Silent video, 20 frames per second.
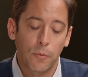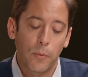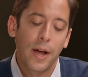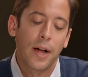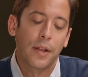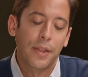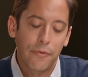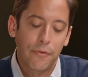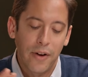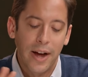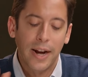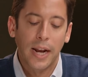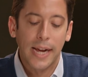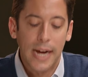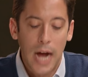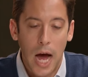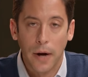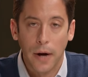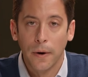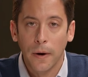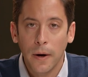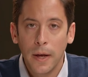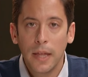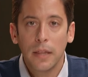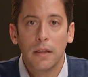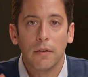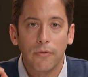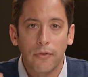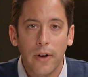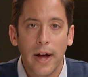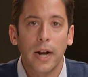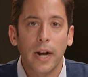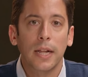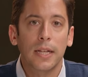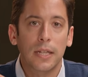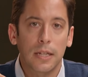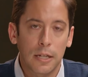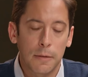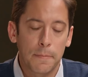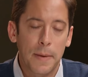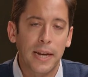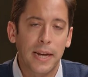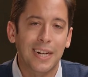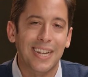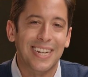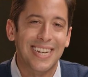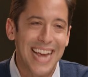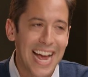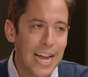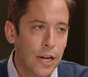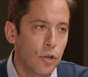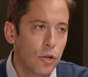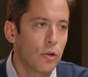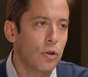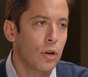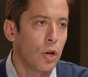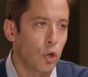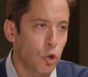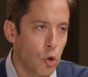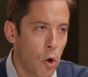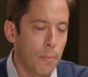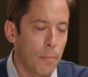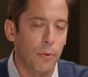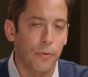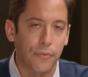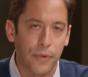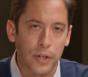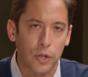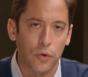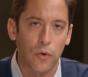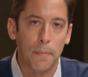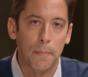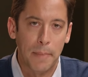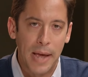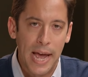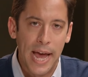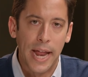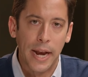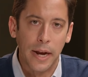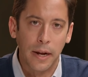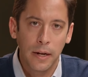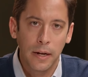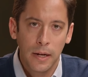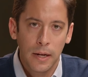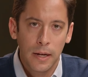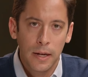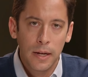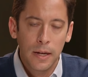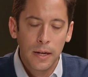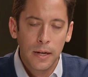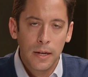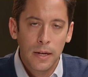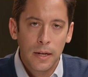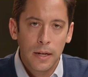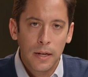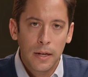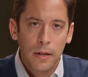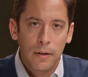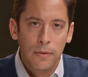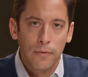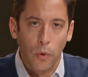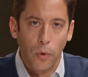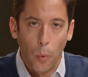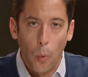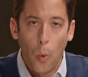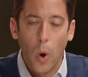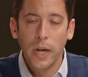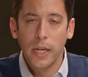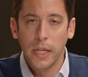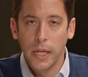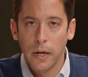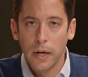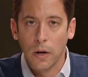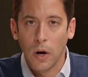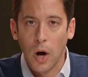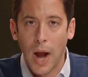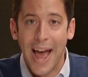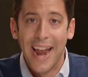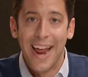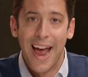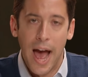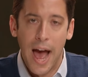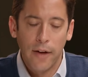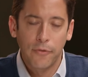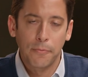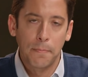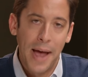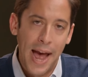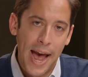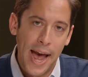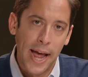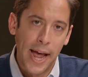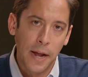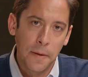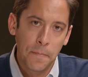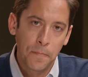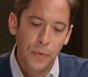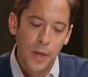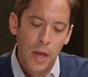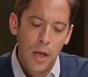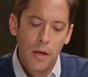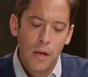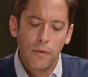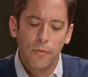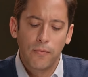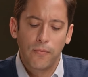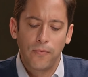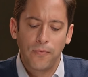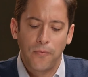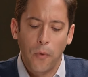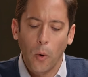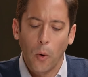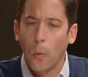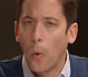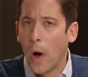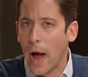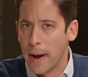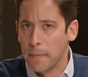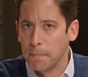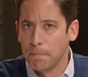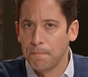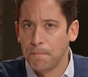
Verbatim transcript: Well, they finally got her. They finally suspended a tenured law professor at Penn for one year at half pay for what?